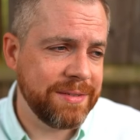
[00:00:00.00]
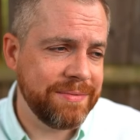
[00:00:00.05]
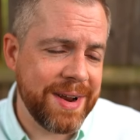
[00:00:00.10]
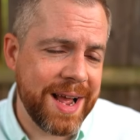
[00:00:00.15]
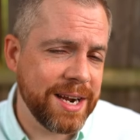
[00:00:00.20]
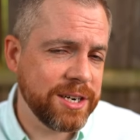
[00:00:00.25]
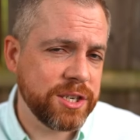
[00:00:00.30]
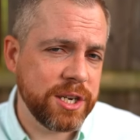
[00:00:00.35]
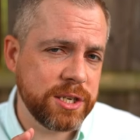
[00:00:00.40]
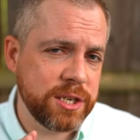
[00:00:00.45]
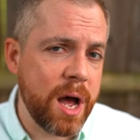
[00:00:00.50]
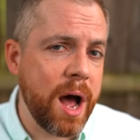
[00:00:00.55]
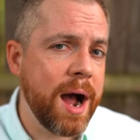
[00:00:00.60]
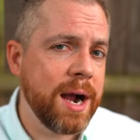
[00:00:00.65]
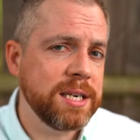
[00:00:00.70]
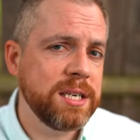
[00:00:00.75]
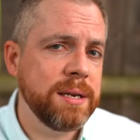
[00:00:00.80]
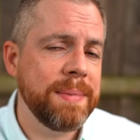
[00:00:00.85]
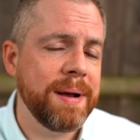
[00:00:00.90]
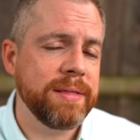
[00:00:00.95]
I've not actually
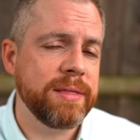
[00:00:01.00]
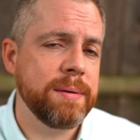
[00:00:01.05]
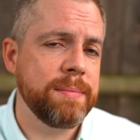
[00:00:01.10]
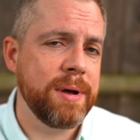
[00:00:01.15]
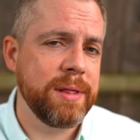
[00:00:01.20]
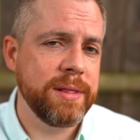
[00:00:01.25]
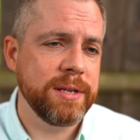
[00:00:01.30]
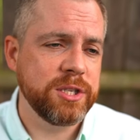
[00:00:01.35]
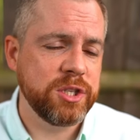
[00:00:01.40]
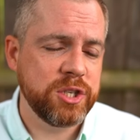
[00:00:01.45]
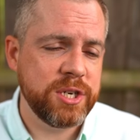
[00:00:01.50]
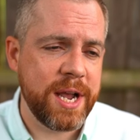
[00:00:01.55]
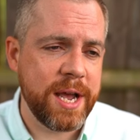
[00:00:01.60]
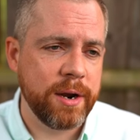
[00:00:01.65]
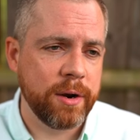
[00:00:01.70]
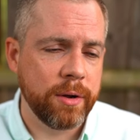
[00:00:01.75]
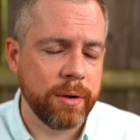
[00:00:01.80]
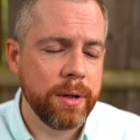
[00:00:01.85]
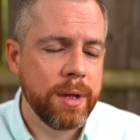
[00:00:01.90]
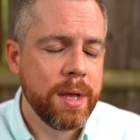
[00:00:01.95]
talked about them on this
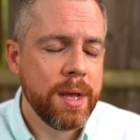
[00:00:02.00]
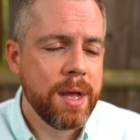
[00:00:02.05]
channel,